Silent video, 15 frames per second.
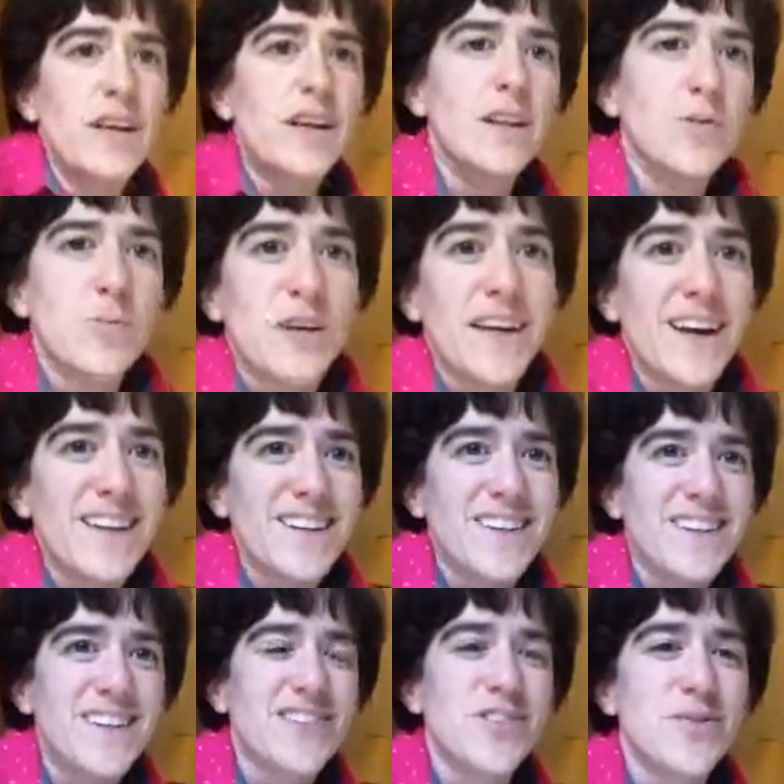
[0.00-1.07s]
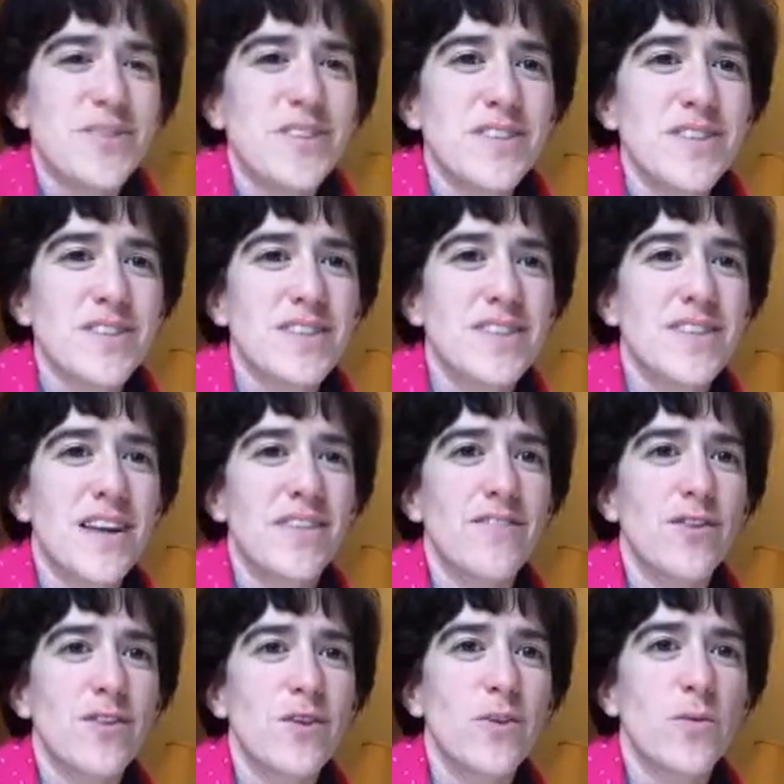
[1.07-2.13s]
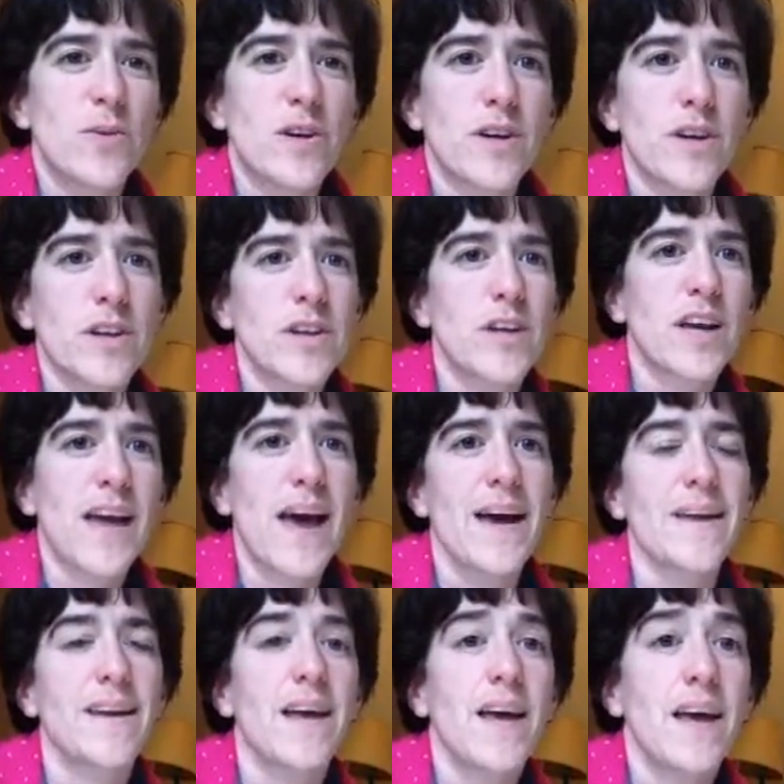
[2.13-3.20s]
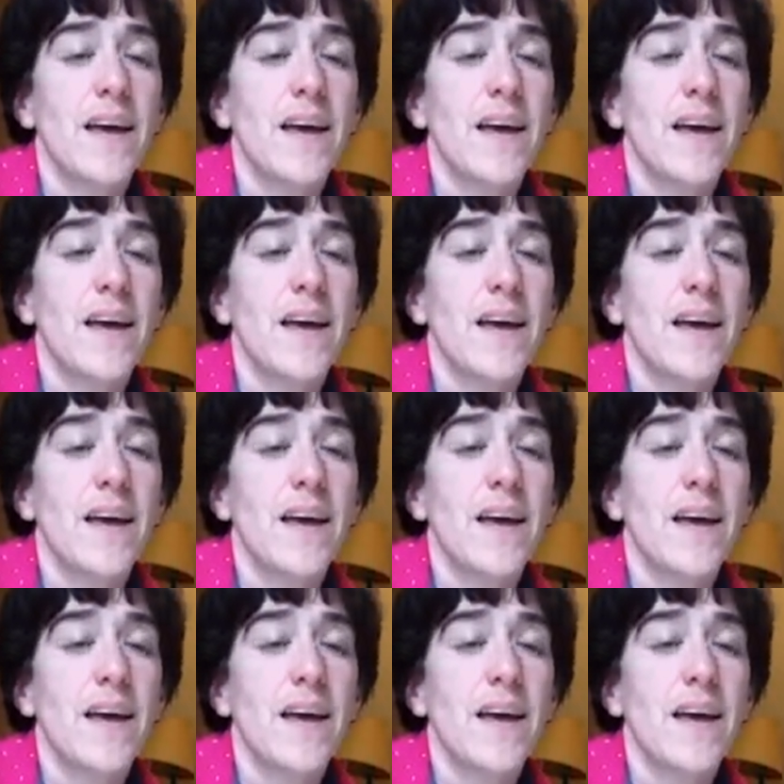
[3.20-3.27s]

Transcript: Hello pre-calculus students. This afternoon we're going to look at